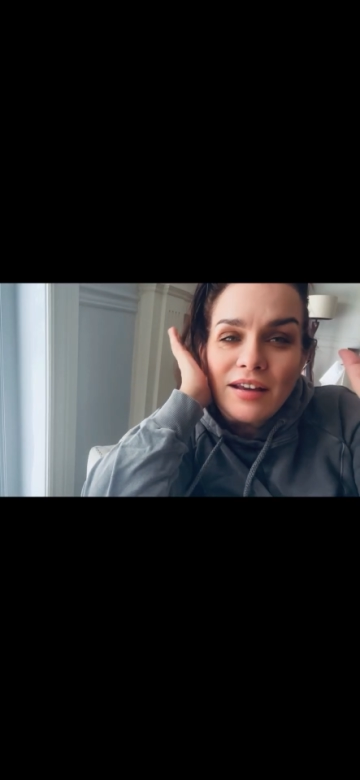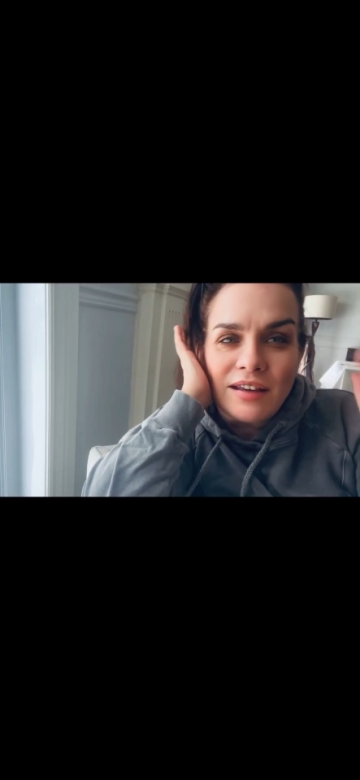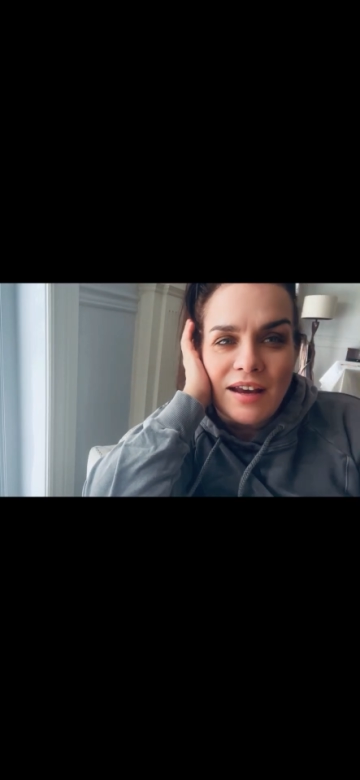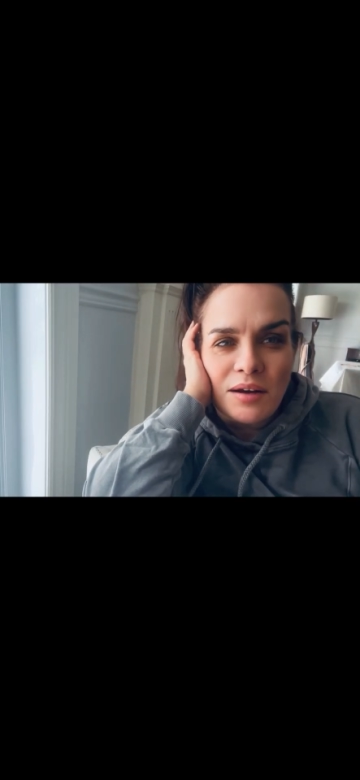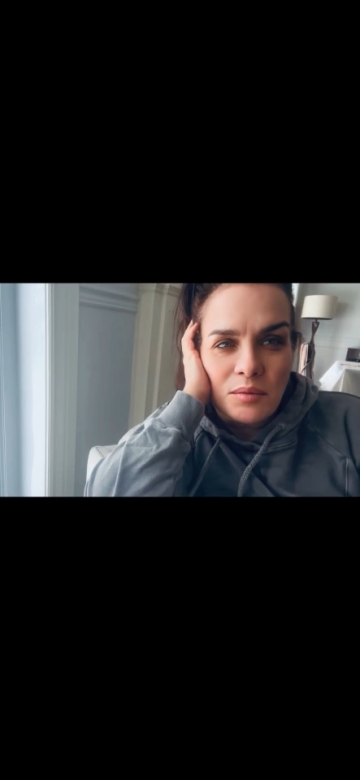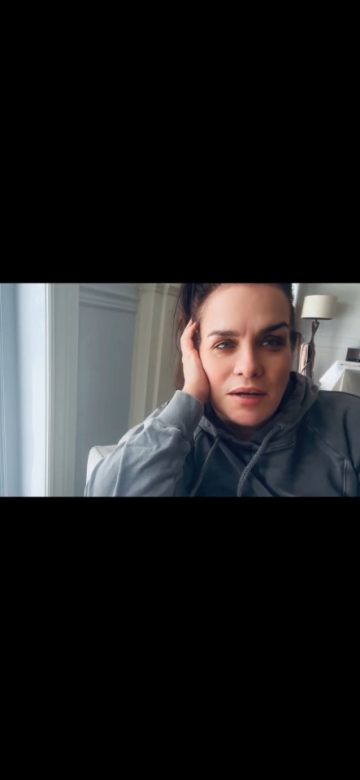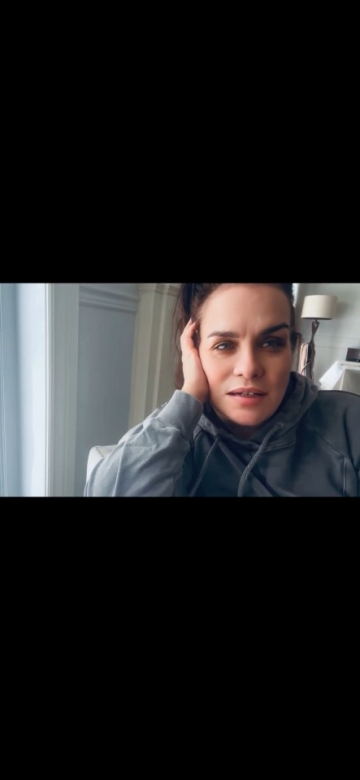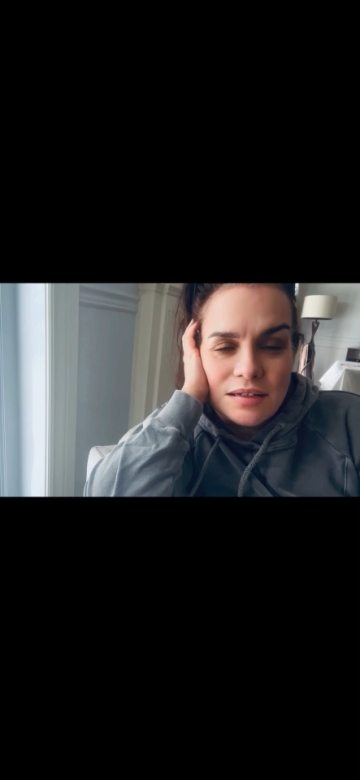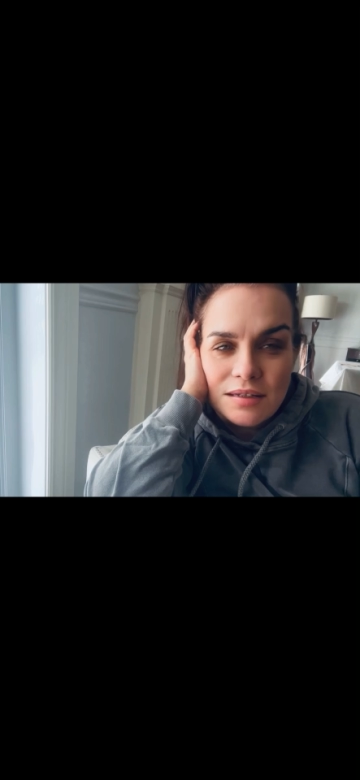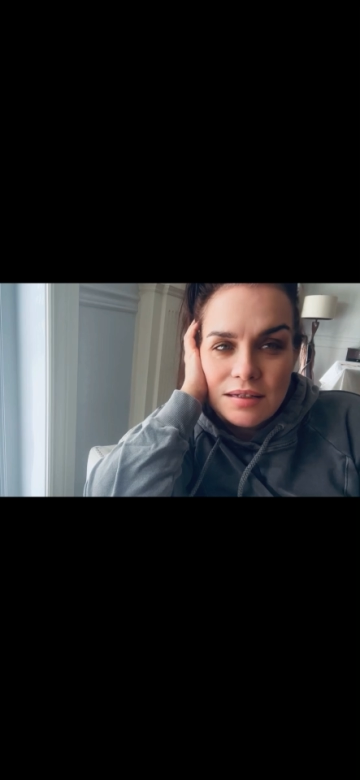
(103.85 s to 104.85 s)
can't
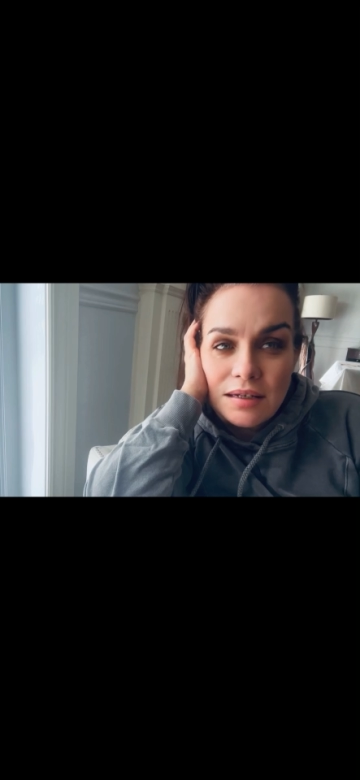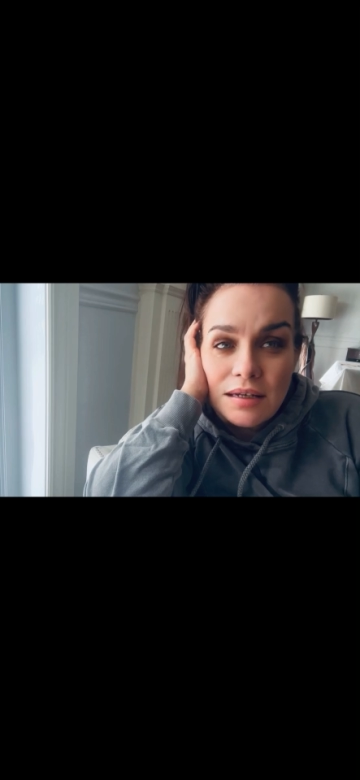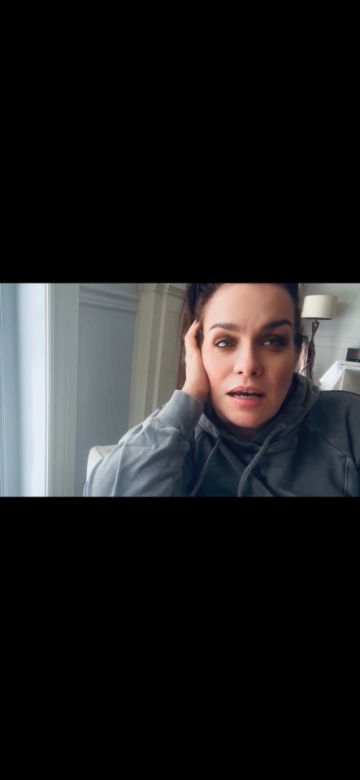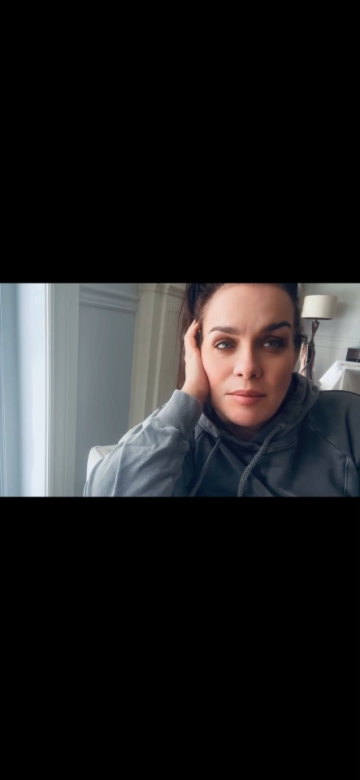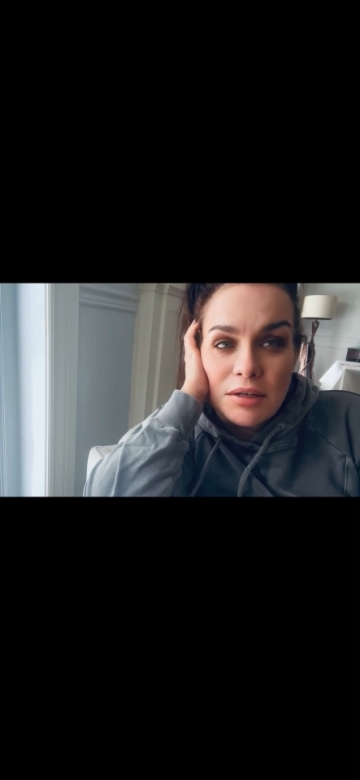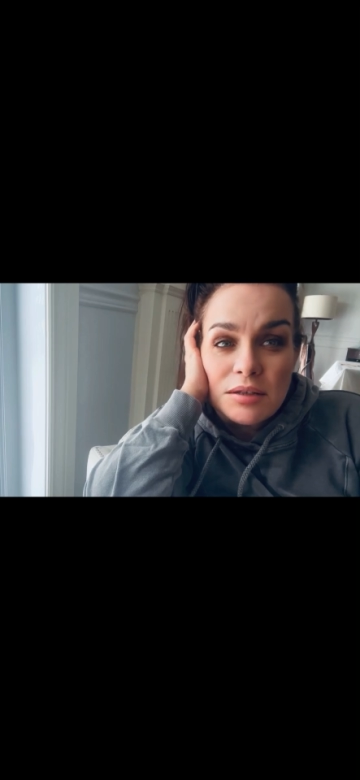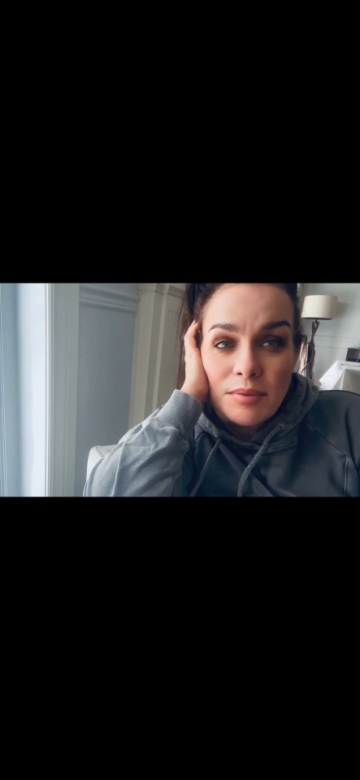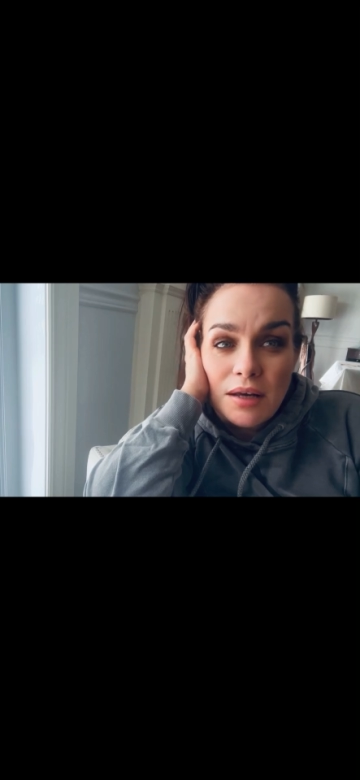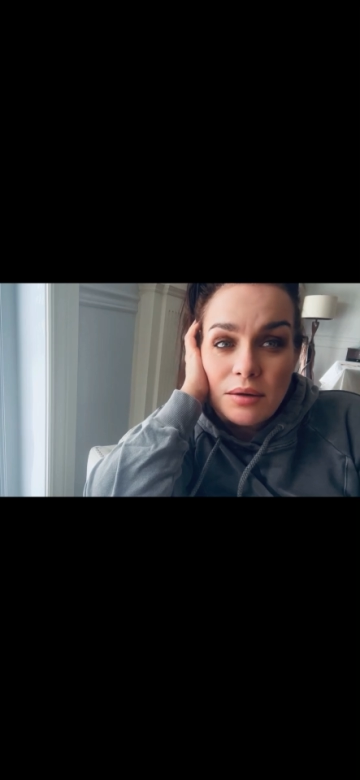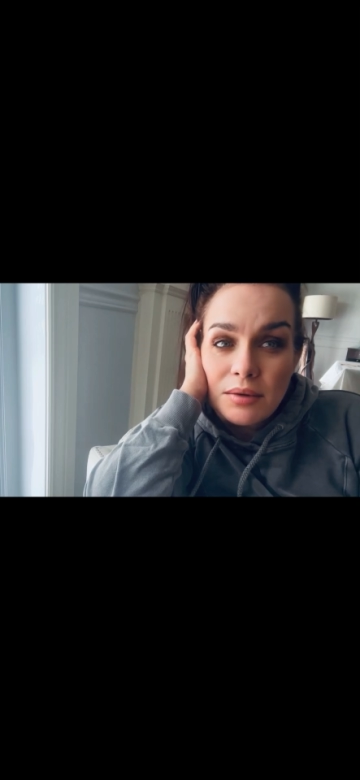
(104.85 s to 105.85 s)
wait to see how much
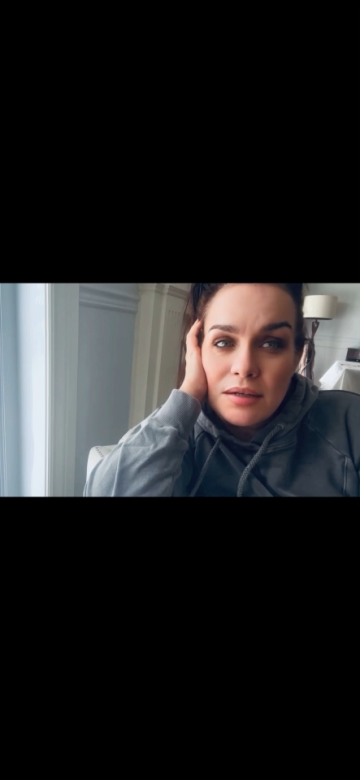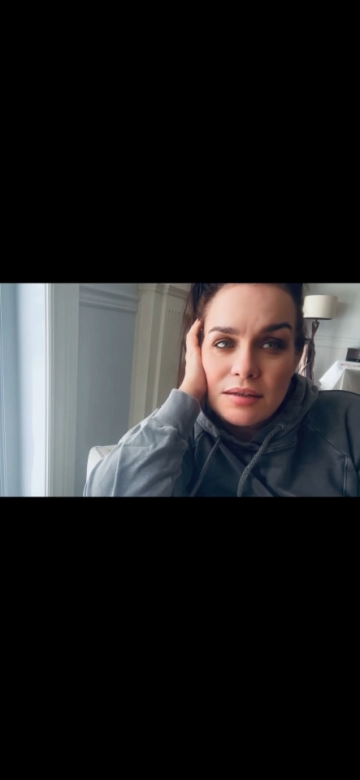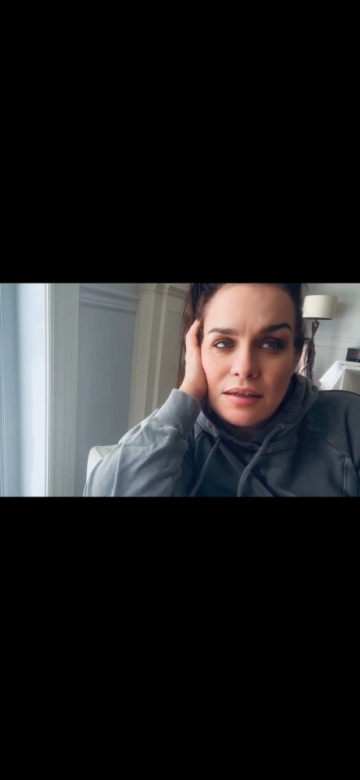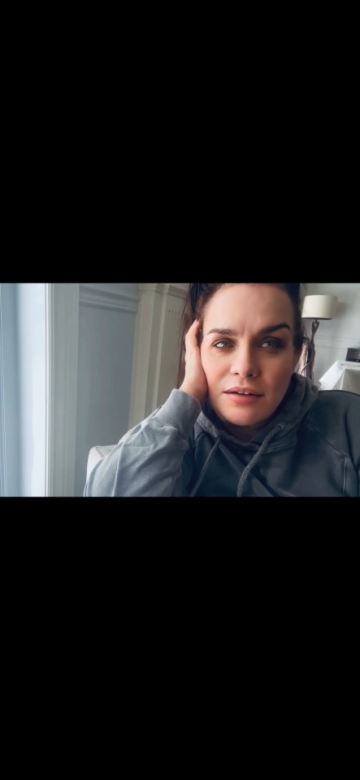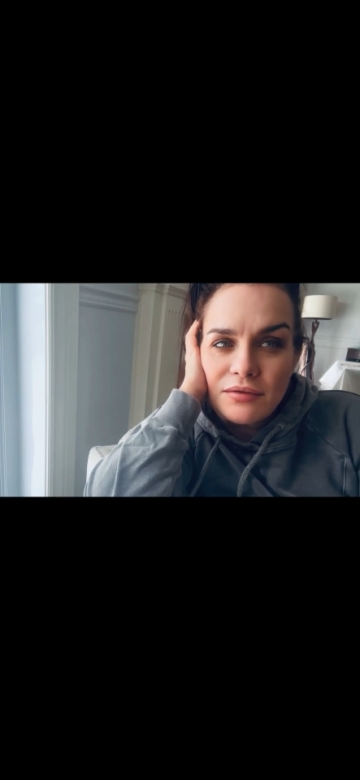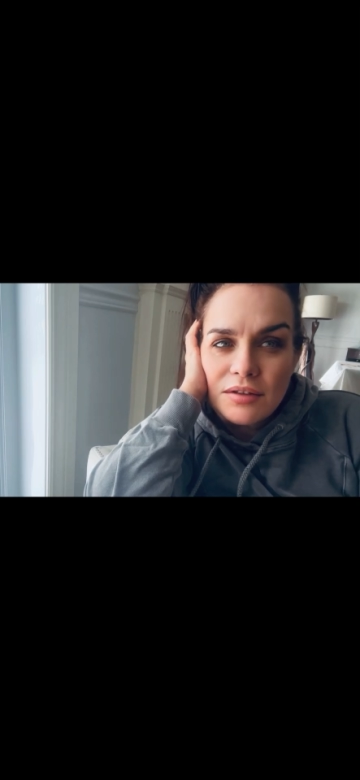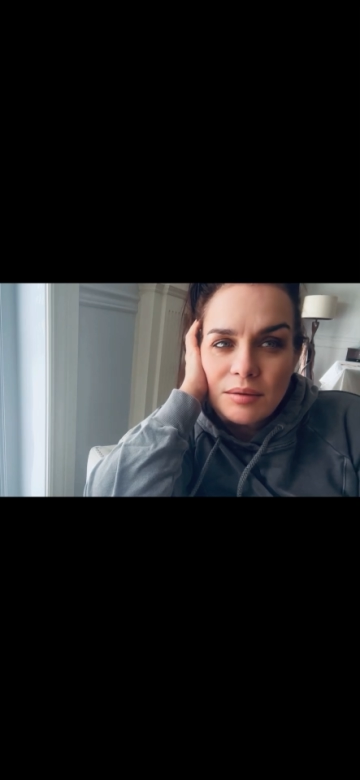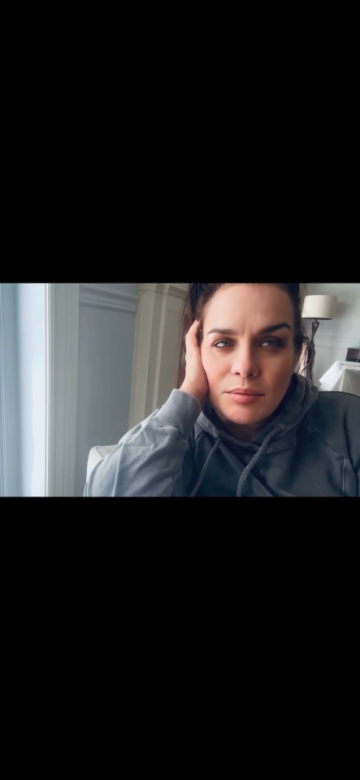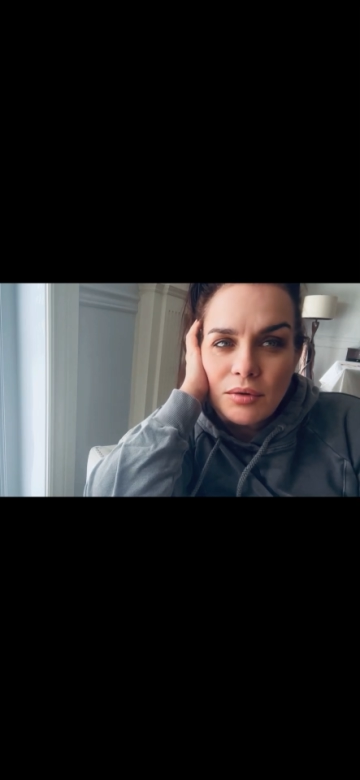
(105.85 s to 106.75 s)
battery is left in the